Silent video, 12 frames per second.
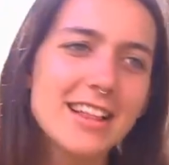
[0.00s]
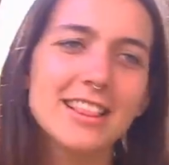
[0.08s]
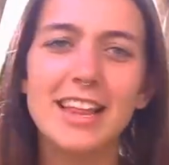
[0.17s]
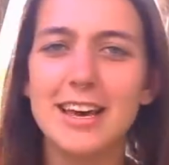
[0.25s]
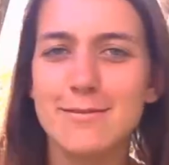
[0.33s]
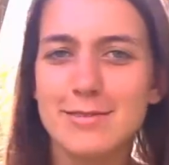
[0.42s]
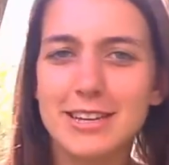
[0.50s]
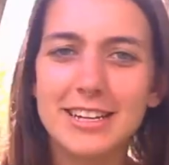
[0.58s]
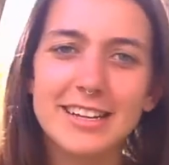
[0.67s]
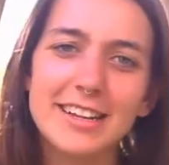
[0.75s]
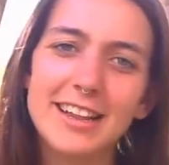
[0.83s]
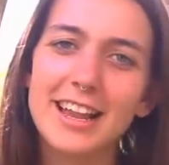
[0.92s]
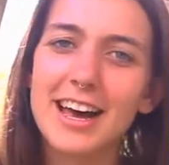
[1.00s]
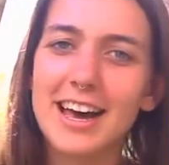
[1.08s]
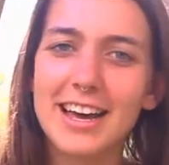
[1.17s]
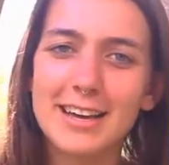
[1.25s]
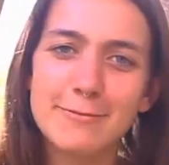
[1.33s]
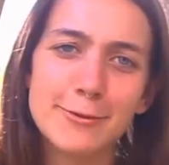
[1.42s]
lemon,
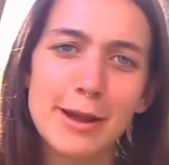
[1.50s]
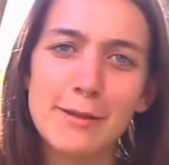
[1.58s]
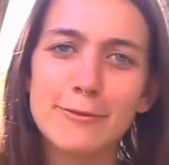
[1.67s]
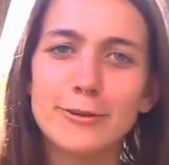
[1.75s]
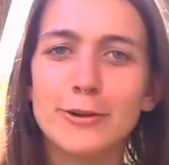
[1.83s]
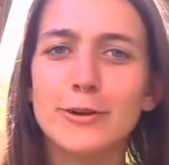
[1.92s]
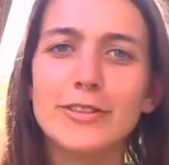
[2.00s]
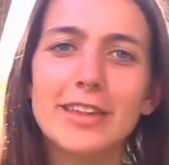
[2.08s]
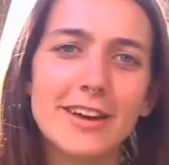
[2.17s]
lime, grapefruit,